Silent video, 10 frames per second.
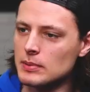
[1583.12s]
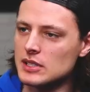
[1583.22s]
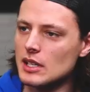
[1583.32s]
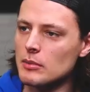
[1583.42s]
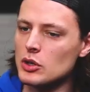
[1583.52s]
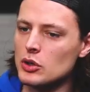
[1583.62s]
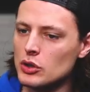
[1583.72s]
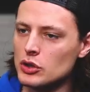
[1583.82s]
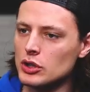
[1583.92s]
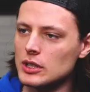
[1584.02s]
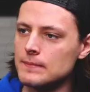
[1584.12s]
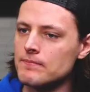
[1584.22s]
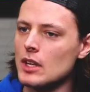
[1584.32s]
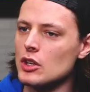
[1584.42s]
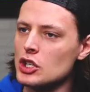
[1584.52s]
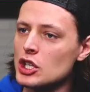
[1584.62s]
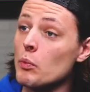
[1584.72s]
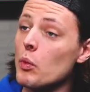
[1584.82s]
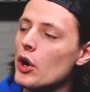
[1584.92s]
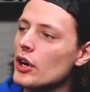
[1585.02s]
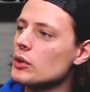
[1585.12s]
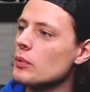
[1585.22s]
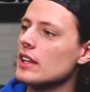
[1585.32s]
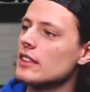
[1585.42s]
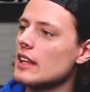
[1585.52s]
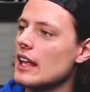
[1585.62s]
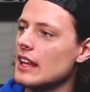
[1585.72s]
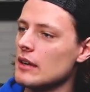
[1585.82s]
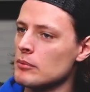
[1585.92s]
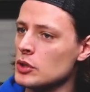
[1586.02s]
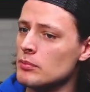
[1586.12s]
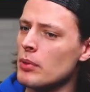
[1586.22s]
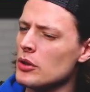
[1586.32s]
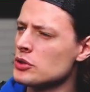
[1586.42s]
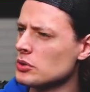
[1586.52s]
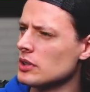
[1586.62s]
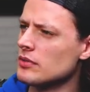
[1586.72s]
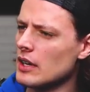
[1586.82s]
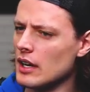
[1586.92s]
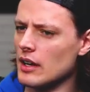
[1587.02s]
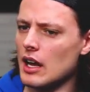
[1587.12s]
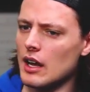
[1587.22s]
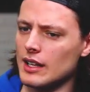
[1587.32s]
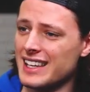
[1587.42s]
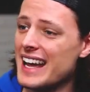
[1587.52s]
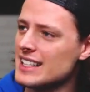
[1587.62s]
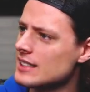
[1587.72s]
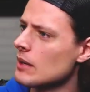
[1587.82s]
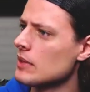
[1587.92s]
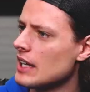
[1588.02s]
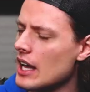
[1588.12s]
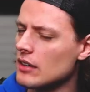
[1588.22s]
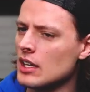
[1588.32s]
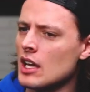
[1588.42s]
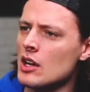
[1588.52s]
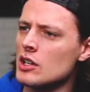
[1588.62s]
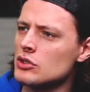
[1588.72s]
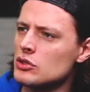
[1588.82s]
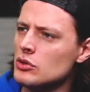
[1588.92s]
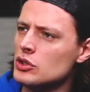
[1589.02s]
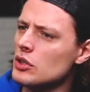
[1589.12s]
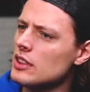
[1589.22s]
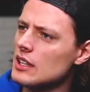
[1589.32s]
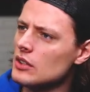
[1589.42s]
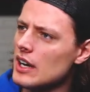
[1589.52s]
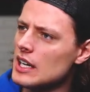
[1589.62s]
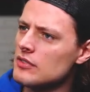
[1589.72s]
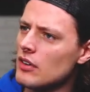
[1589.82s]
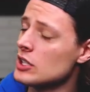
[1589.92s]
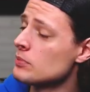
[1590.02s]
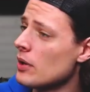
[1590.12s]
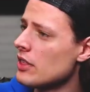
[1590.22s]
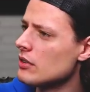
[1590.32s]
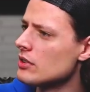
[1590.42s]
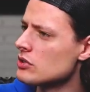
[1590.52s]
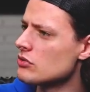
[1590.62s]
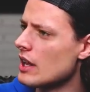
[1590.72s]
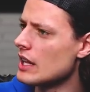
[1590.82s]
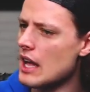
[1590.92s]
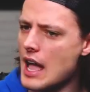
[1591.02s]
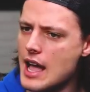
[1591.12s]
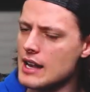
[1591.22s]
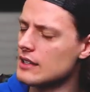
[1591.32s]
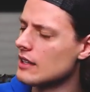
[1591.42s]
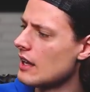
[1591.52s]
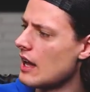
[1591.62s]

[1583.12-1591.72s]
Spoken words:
but someone who you can work with and that you both sort of gain something out of. Do you think there are any fighters, both here in Australia and